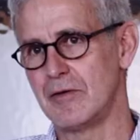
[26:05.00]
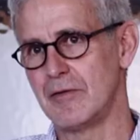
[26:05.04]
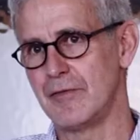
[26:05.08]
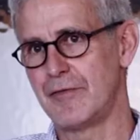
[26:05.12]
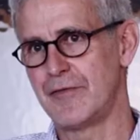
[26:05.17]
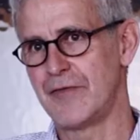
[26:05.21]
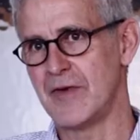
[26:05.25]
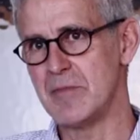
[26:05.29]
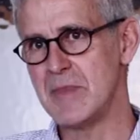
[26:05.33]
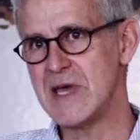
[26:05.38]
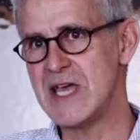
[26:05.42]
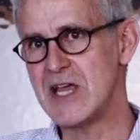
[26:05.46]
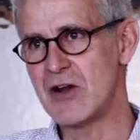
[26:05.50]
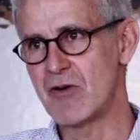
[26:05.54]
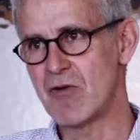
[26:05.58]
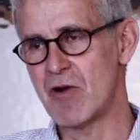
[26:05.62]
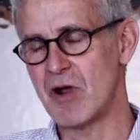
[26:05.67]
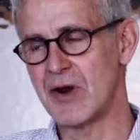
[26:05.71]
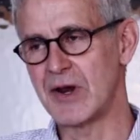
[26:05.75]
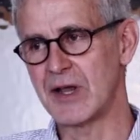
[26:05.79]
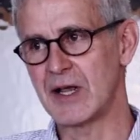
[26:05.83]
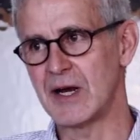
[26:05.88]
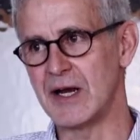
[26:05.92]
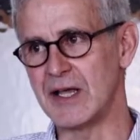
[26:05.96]
for me,
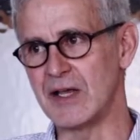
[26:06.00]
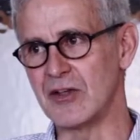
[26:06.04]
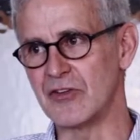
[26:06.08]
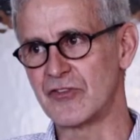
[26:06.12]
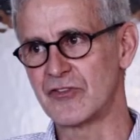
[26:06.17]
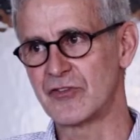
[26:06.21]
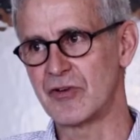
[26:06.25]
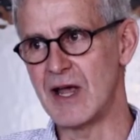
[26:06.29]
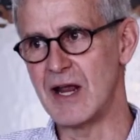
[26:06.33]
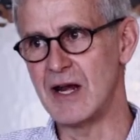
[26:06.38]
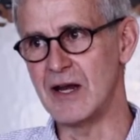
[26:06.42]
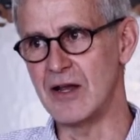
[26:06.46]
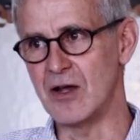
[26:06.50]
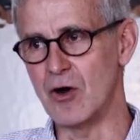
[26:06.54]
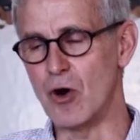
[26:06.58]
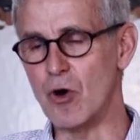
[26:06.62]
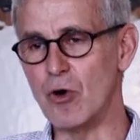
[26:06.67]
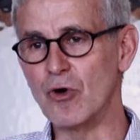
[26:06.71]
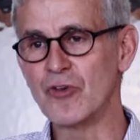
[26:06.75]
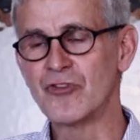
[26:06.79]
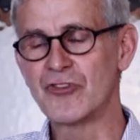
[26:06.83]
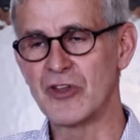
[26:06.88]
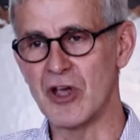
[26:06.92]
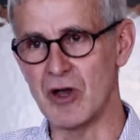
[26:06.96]
chronicling Australia
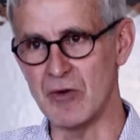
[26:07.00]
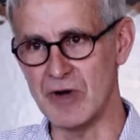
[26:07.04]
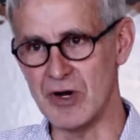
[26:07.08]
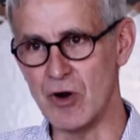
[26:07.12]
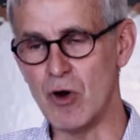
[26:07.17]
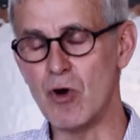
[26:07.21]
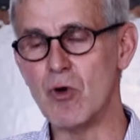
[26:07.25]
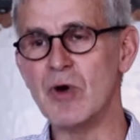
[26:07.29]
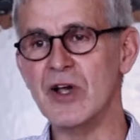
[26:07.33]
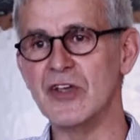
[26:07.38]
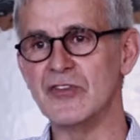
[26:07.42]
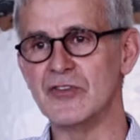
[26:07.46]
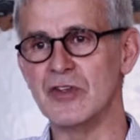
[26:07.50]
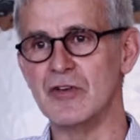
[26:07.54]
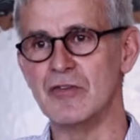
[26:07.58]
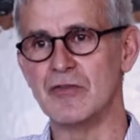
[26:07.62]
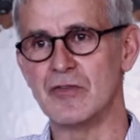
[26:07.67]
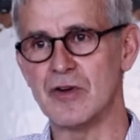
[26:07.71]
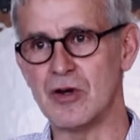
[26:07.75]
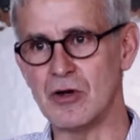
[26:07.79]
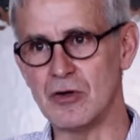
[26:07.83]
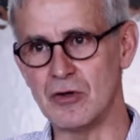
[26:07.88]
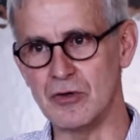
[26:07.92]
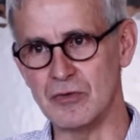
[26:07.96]
also always
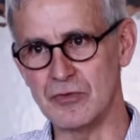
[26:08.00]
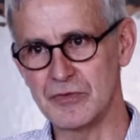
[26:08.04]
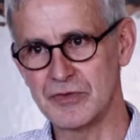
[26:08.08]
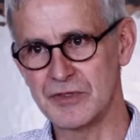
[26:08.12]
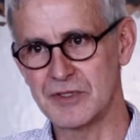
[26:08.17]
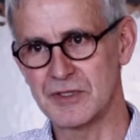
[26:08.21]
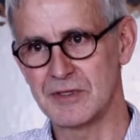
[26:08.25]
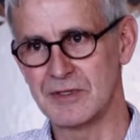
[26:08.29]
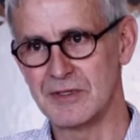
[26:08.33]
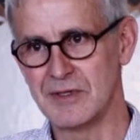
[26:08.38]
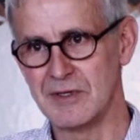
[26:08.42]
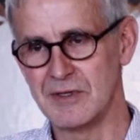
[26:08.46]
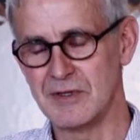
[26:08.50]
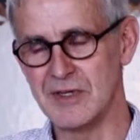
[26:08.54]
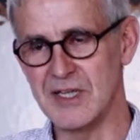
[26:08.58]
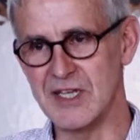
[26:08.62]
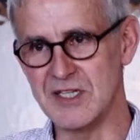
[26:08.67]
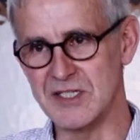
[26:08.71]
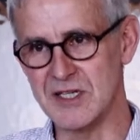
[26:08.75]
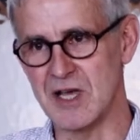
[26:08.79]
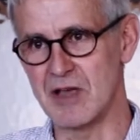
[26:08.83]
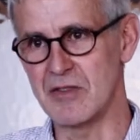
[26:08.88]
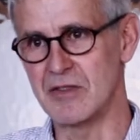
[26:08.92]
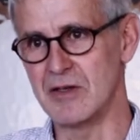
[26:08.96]
involved
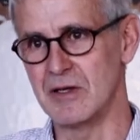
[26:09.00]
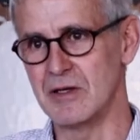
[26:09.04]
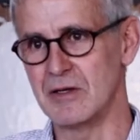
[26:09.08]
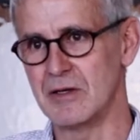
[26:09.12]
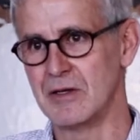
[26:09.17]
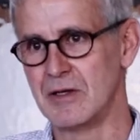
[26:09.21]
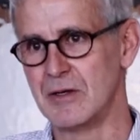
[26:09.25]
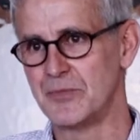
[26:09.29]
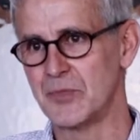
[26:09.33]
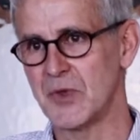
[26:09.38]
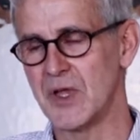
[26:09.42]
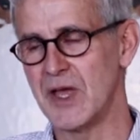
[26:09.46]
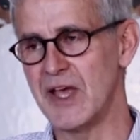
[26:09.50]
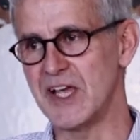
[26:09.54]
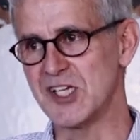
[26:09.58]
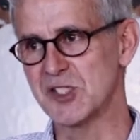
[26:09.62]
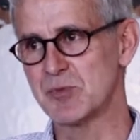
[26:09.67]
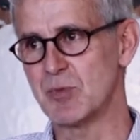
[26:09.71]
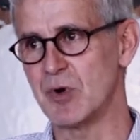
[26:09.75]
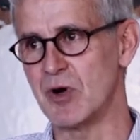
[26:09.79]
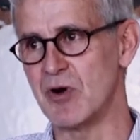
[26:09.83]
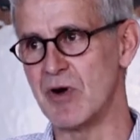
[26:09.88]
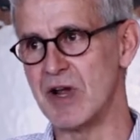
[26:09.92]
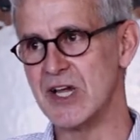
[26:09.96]
these other
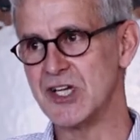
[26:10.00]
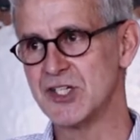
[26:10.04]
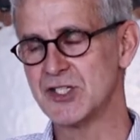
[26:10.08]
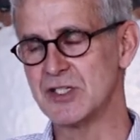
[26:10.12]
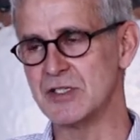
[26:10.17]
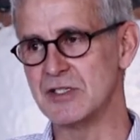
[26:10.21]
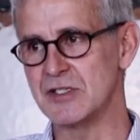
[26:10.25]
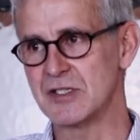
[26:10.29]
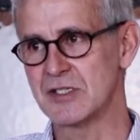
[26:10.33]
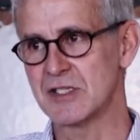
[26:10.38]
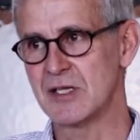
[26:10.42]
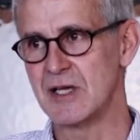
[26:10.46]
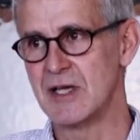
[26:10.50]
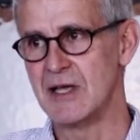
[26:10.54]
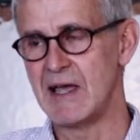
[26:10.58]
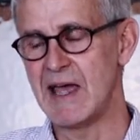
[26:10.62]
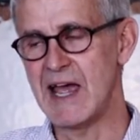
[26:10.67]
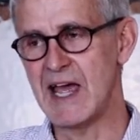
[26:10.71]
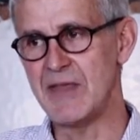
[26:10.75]
explorations.